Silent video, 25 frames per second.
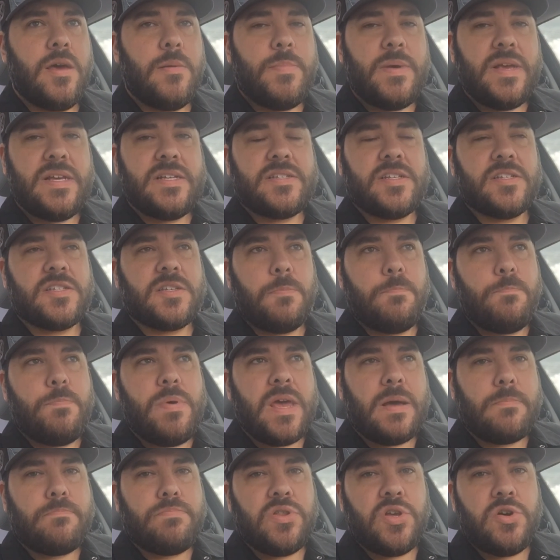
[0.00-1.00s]
Beast is a
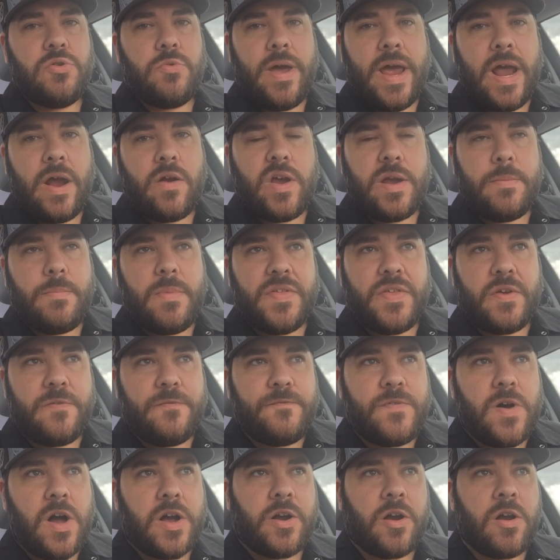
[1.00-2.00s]
big blue hairy
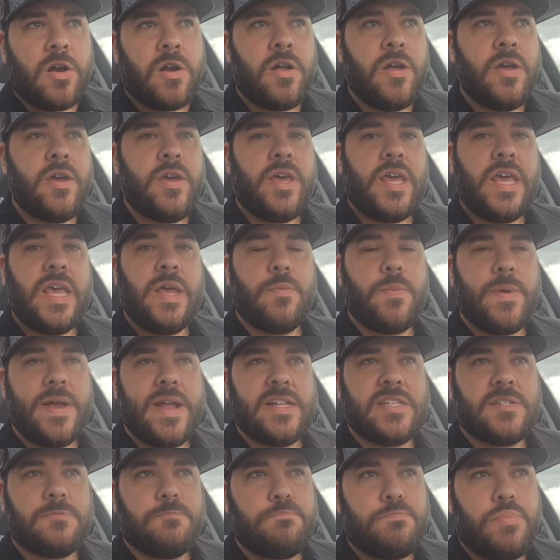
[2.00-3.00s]
motherfucker. He
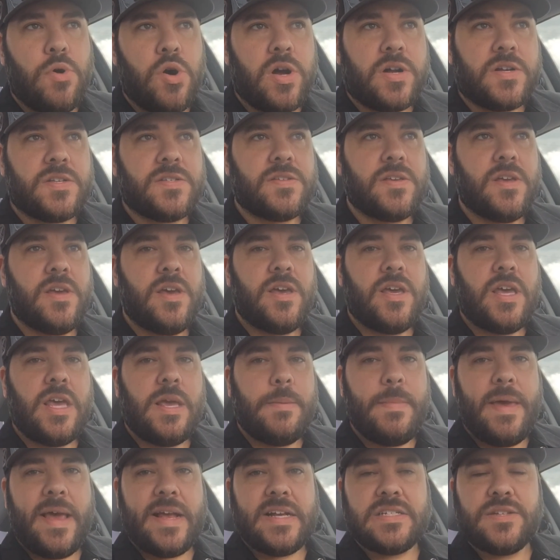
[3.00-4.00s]
reads books.
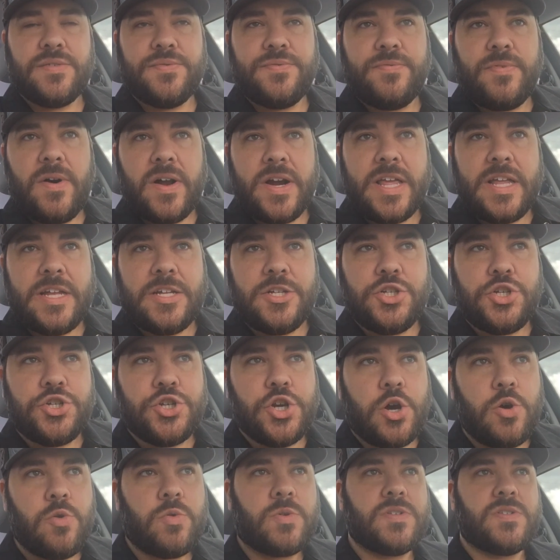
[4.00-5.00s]
He makes funny
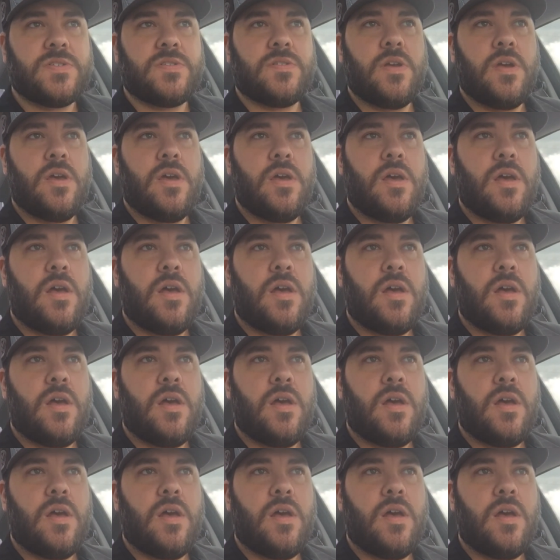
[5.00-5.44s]
jokes.